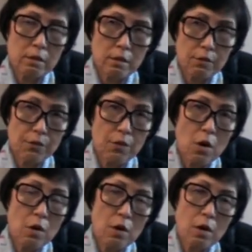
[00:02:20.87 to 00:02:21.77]
the
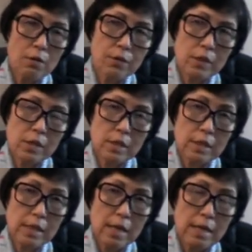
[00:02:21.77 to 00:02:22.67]
four of these
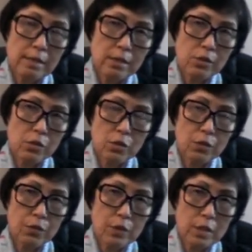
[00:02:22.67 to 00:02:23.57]
classes
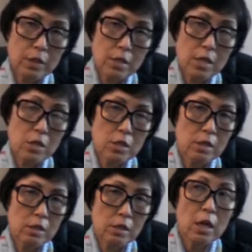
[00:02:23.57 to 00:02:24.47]
of
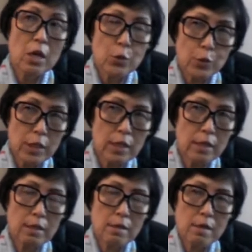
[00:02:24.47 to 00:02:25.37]
conditions
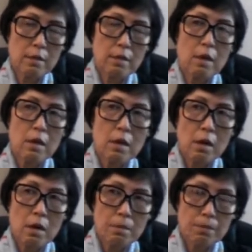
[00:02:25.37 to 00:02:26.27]
really can
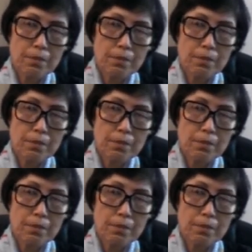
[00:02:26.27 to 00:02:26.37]
um,